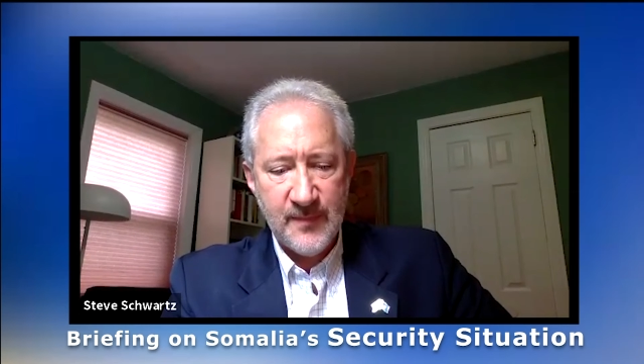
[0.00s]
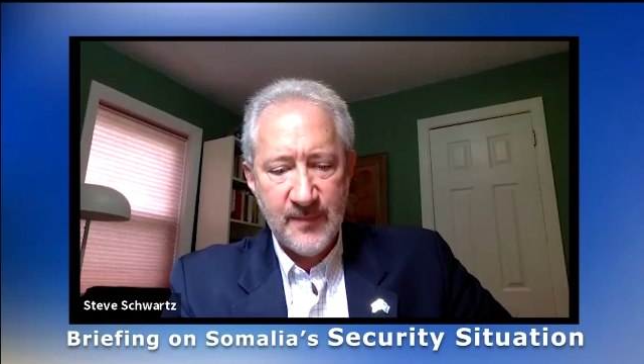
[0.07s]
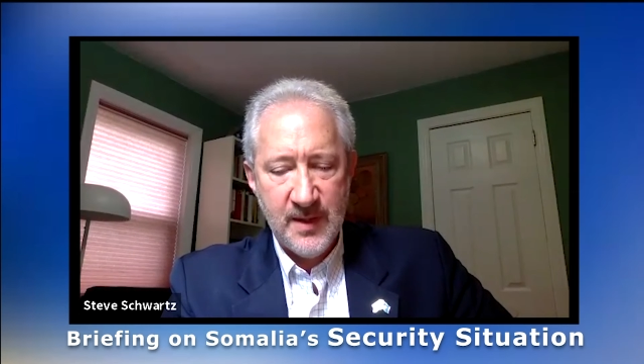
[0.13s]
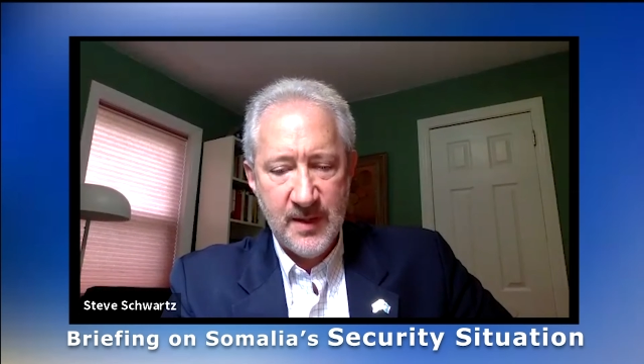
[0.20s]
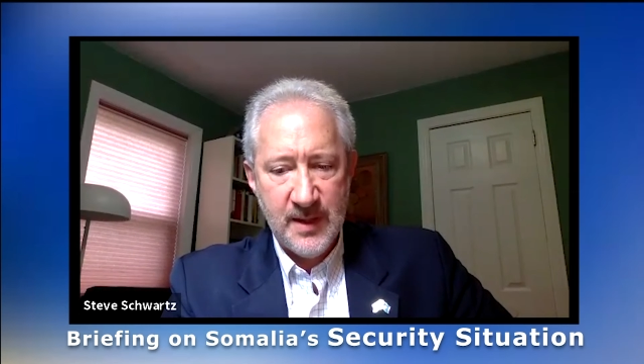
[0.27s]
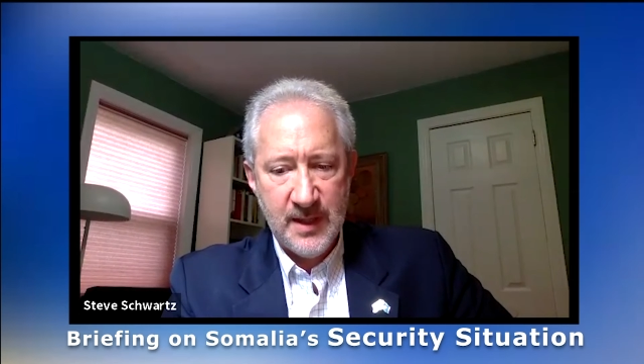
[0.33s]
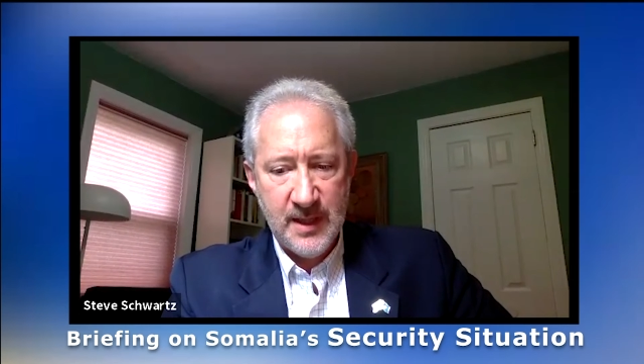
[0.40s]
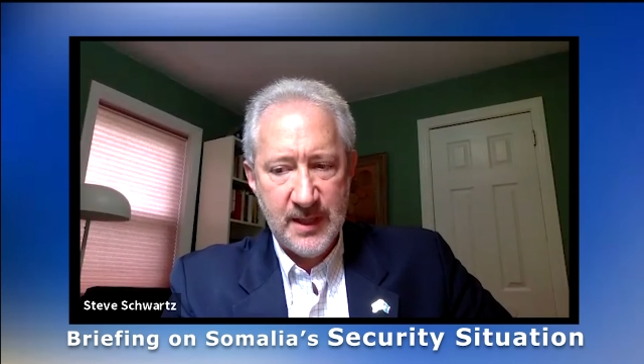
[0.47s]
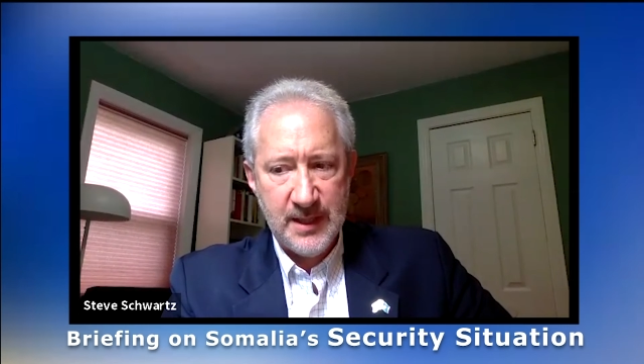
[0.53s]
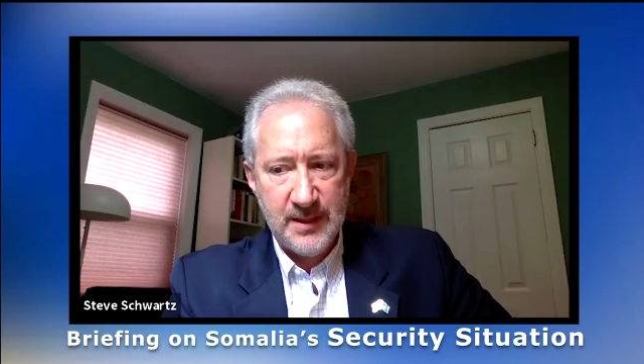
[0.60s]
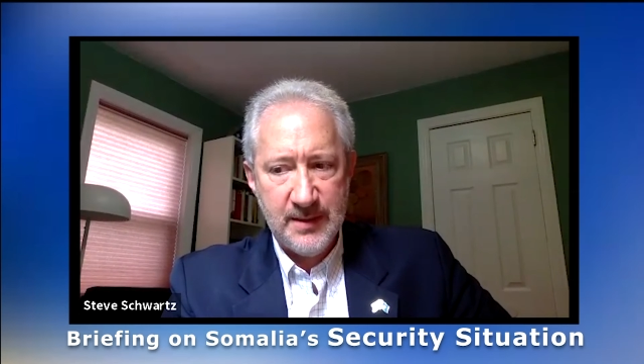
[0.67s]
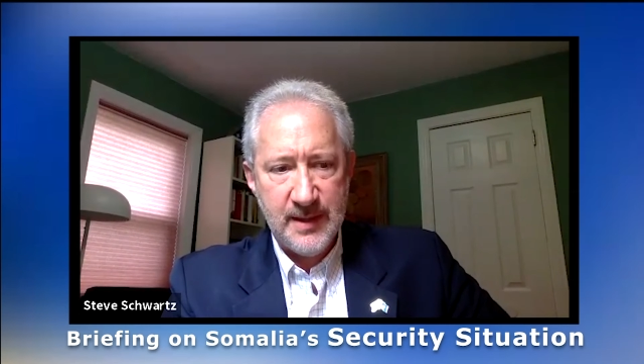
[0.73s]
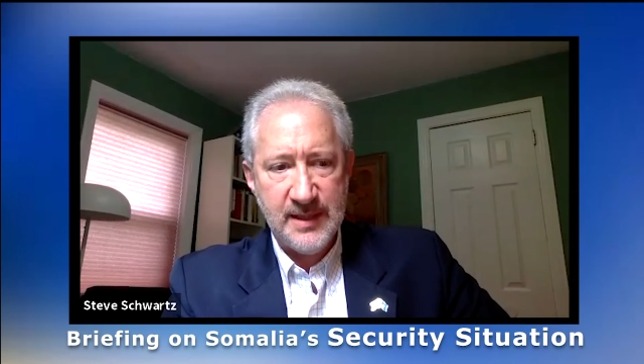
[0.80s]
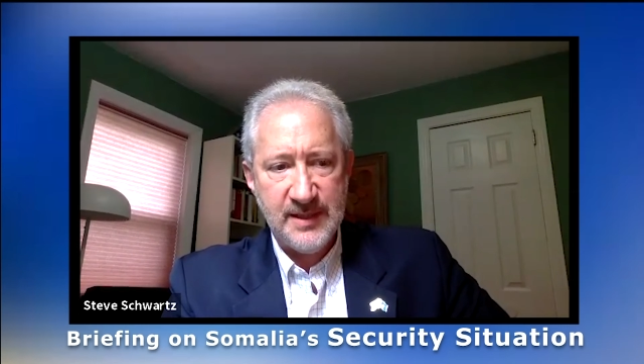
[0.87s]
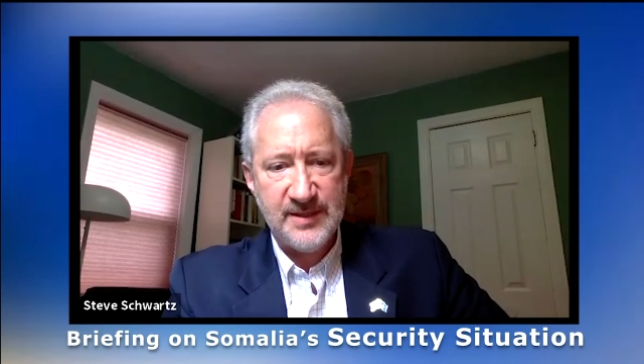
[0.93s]

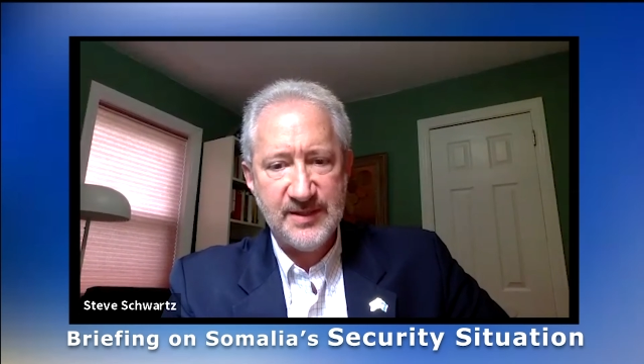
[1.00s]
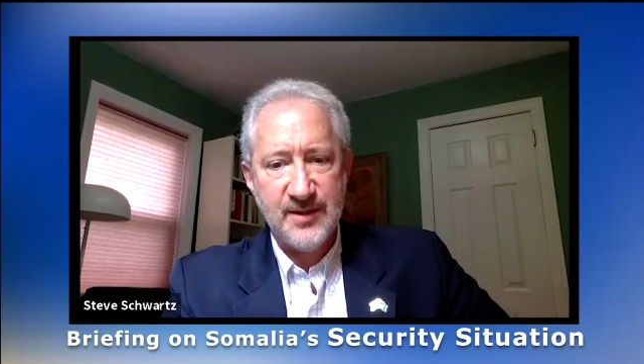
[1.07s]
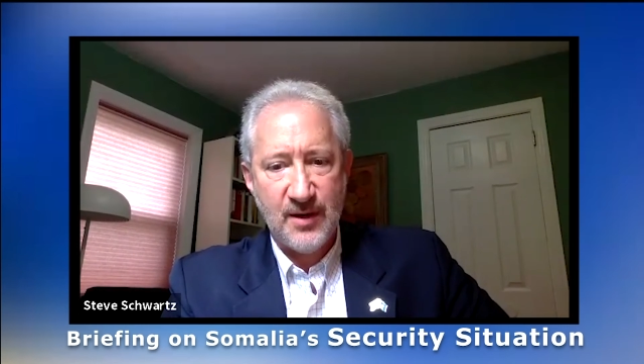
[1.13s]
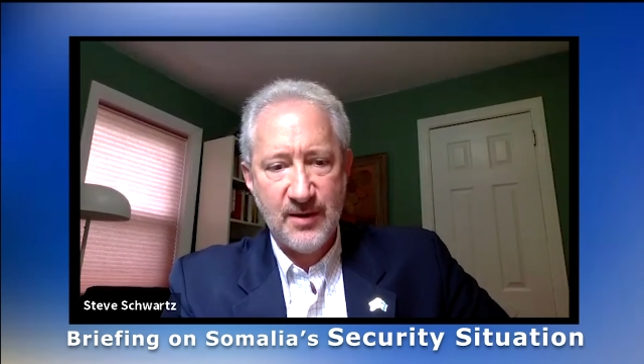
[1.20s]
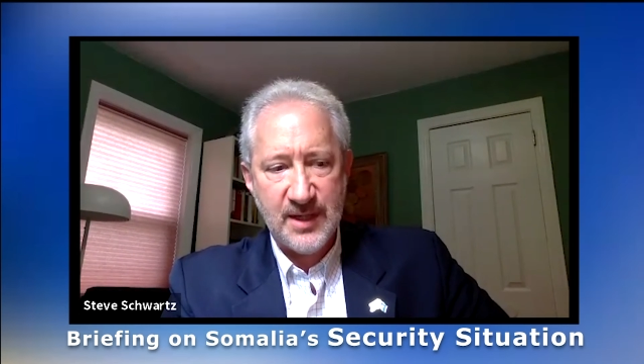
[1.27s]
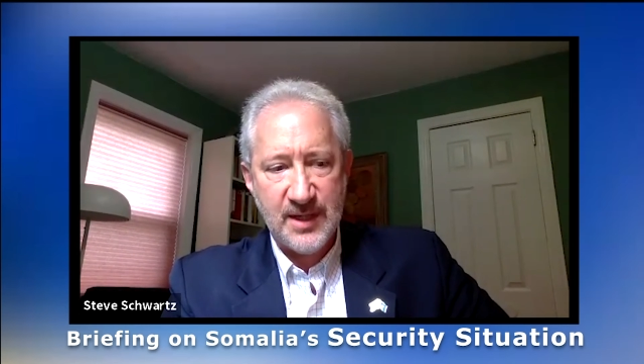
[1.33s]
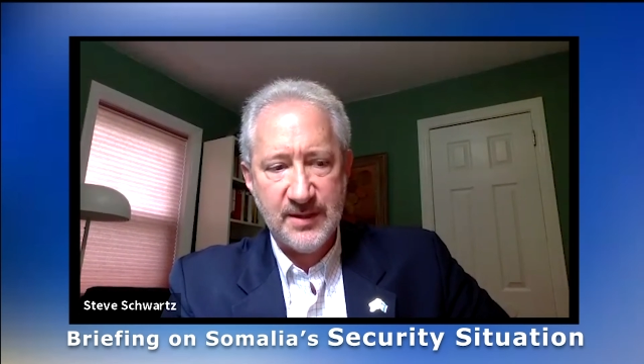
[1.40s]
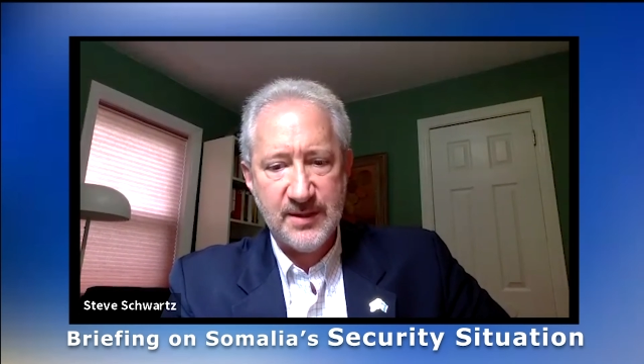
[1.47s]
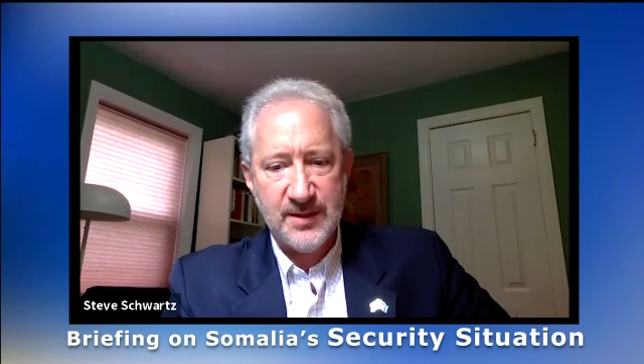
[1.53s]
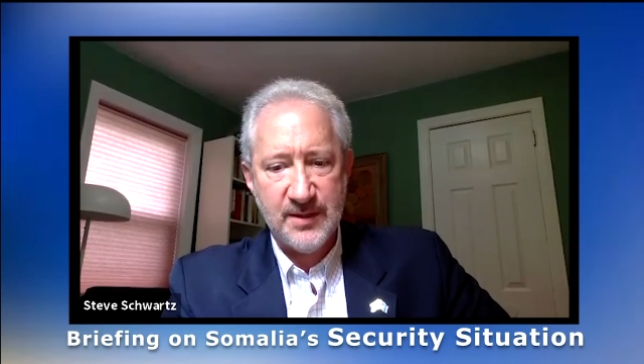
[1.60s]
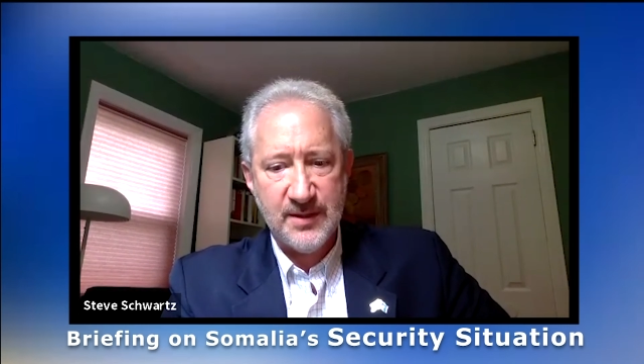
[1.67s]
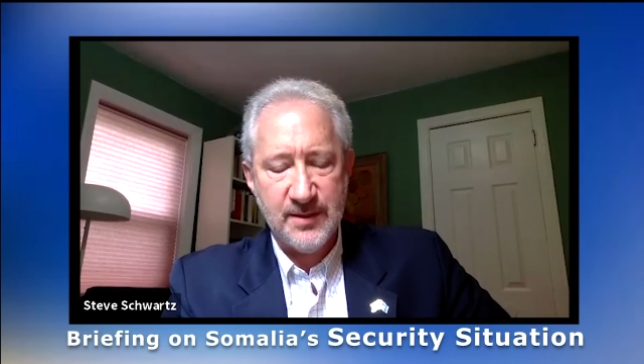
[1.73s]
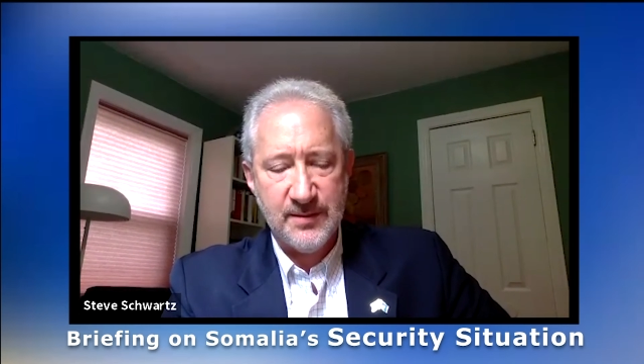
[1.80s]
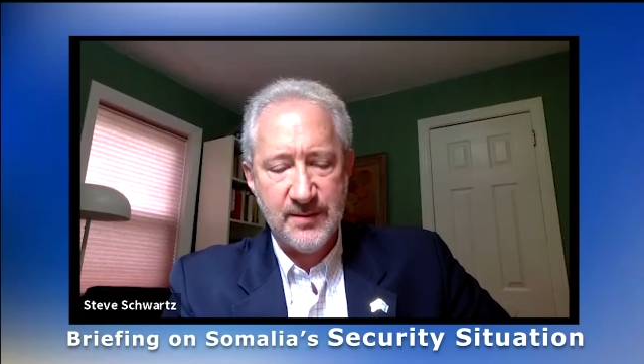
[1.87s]
and starting to